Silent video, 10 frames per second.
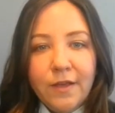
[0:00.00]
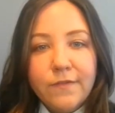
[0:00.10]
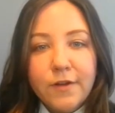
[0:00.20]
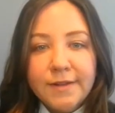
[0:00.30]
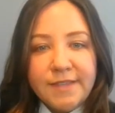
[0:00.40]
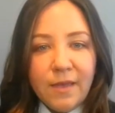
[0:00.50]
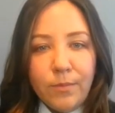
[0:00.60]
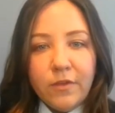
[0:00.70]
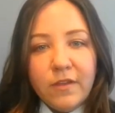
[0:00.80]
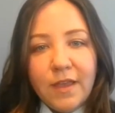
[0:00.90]
For
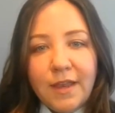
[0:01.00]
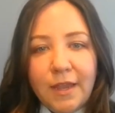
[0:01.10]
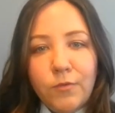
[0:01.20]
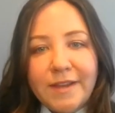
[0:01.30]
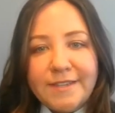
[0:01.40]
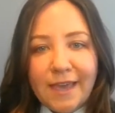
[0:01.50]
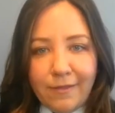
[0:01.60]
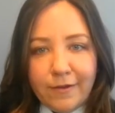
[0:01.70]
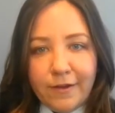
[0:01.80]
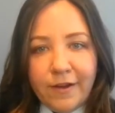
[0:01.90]
example, in
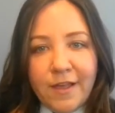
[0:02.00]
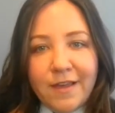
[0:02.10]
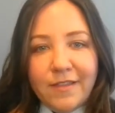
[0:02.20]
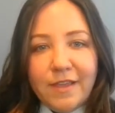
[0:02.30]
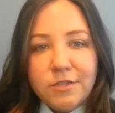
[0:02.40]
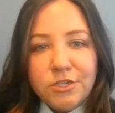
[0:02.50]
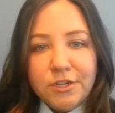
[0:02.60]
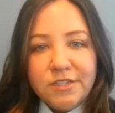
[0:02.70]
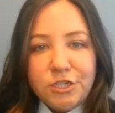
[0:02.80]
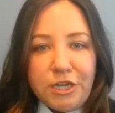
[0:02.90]
Retailer, the
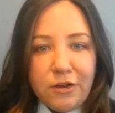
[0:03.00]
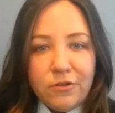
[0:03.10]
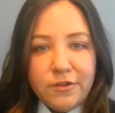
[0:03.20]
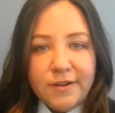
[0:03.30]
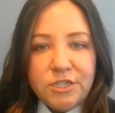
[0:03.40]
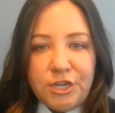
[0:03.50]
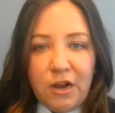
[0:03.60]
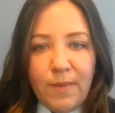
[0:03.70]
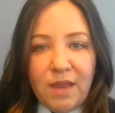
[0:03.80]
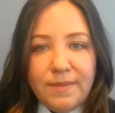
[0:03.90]
insured's shareholder and
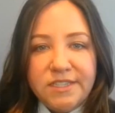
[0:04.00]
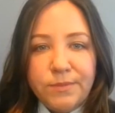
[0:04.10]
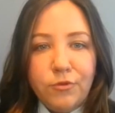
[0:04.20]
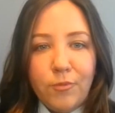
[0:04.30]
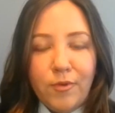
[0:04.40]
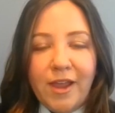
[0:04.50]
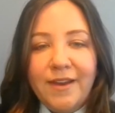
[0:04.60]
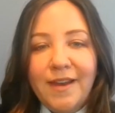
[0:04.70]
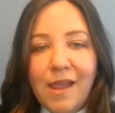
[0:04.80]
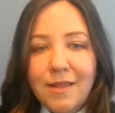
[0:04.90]
chairman
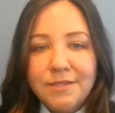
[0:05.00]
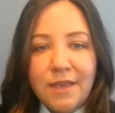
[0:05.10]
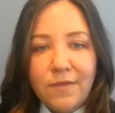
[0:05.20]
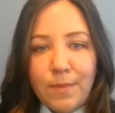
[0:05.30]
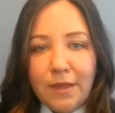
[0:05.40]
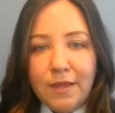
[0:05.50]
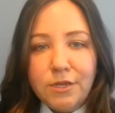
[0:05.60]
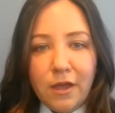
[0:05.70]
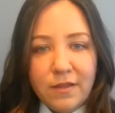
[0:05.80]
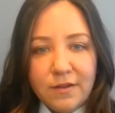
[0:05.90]
misappropriated $87
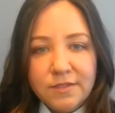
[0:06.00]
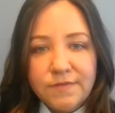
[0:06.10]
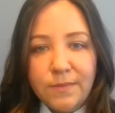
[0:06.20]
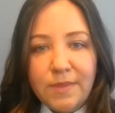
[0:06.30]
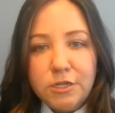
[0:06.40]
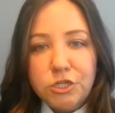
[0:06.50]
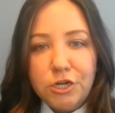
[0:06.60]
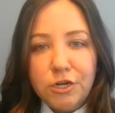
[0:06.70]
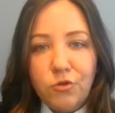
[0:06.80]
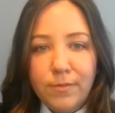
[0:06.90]
million from the
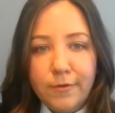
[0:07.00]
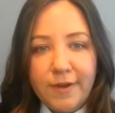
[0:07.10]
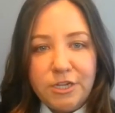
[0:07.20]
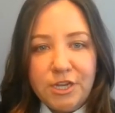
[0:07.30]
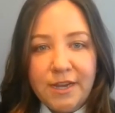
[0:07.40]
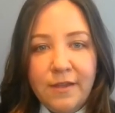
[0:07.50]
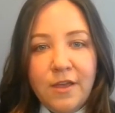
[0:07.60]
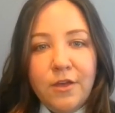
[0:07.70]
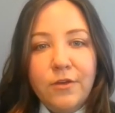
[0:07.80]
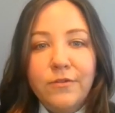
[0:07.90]
insured corporation,
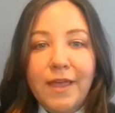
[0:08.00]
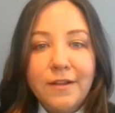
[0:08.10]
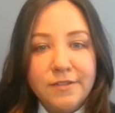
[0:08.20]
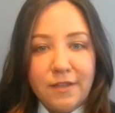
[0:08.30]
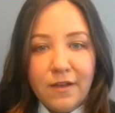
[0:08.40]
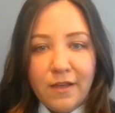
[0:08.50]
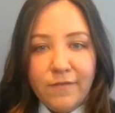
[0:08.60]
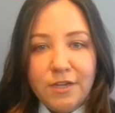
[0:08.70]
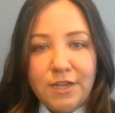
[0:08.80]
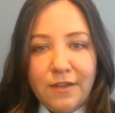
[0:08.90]
who later sought
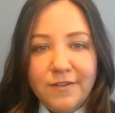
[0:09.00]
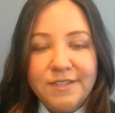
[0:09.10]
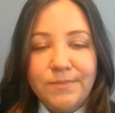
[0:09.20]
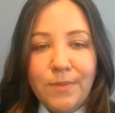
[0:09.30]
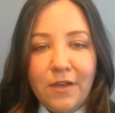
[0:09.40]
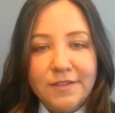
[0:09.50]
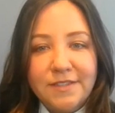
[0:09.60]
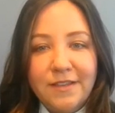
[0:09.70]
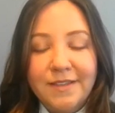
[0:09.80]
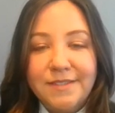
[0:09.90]
coverage under its
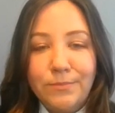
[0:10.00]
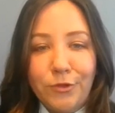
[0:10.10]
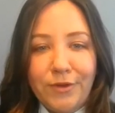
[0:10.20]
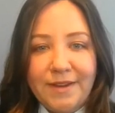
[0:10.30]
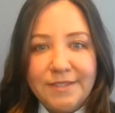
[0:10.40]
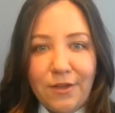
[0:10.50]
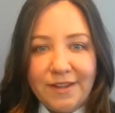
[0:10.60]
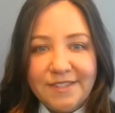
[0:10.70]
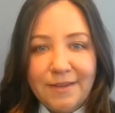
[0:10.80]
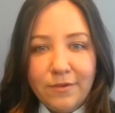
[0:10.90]
employee
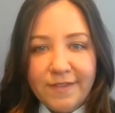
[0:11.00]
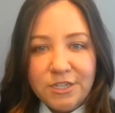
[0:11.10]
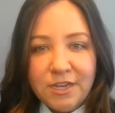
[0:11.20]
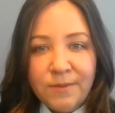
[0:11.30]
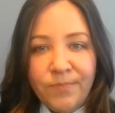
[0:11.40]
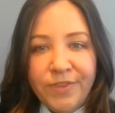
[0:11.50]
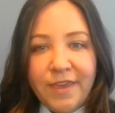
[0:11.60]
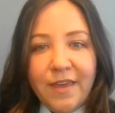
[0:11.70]
dishonesty provision.